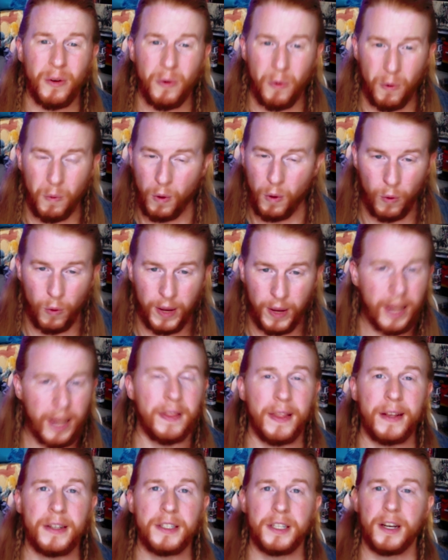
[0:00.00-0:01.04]
okay
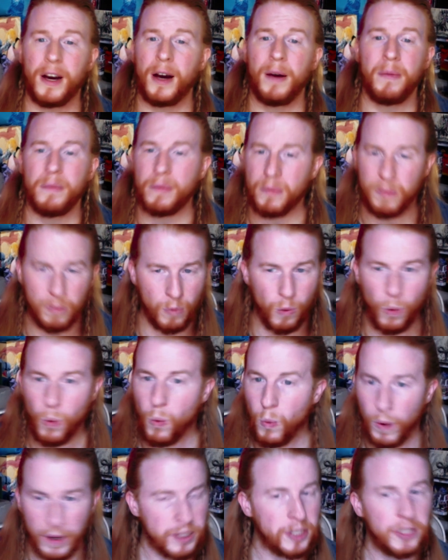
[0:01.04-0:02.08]
then, Tom,
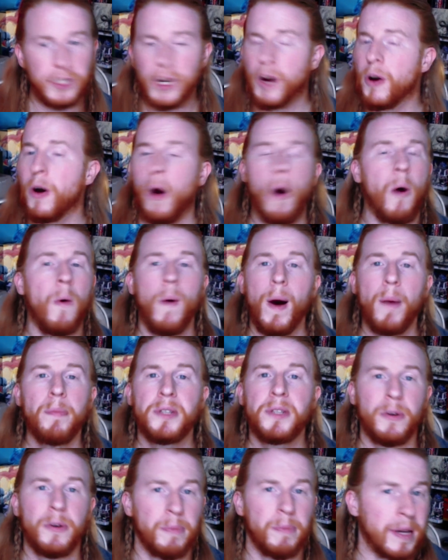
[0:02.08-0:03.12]
what's Toho up
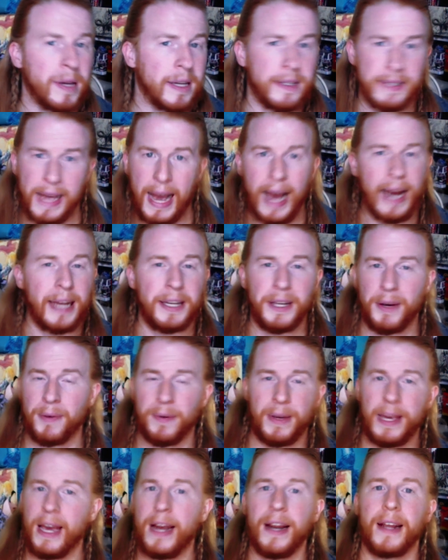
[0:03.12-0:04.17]
to? Because I
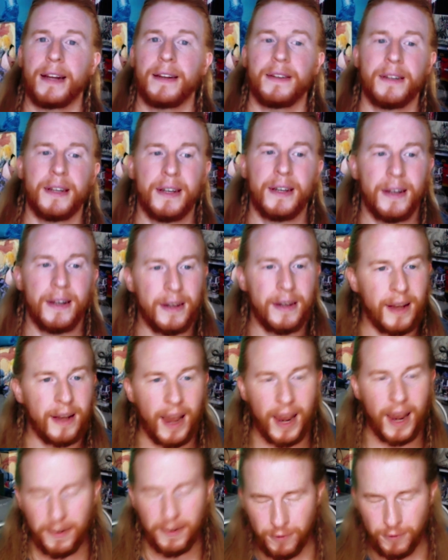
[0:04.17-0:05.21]
don't get it.
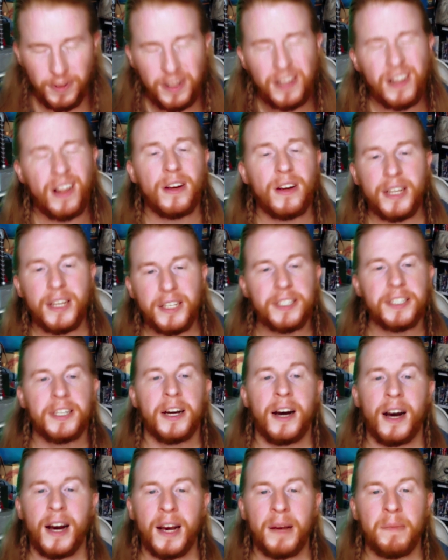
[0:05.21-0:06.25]
And for the longest
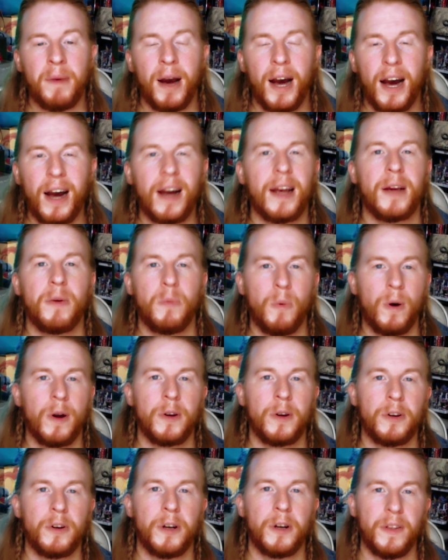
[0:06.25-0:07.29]
time, I
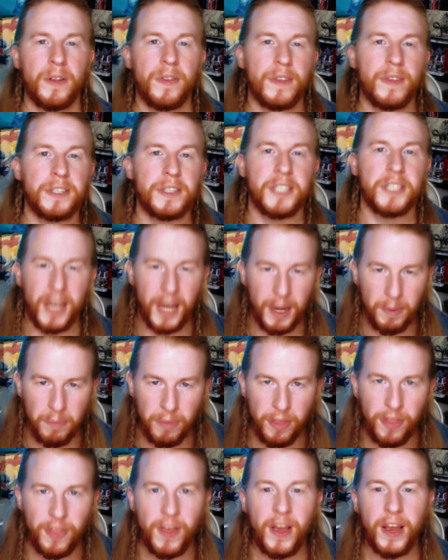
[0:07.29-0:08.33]
wondered the same
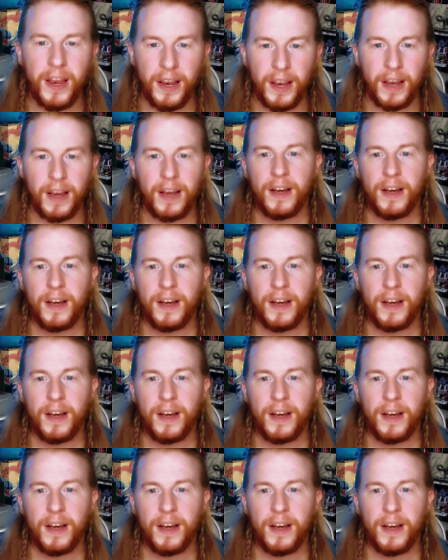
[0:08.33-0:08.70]
thing.